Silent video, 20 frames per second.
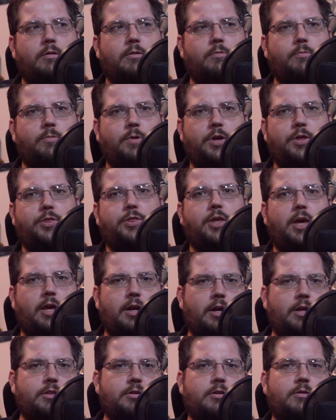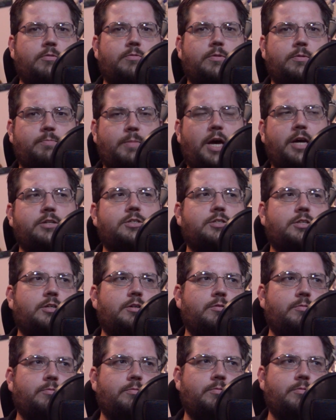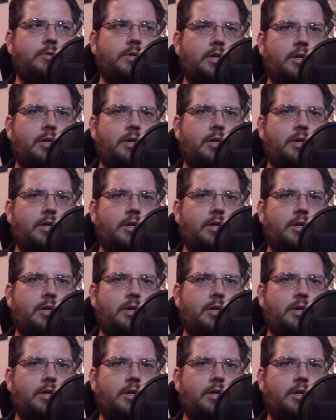with another master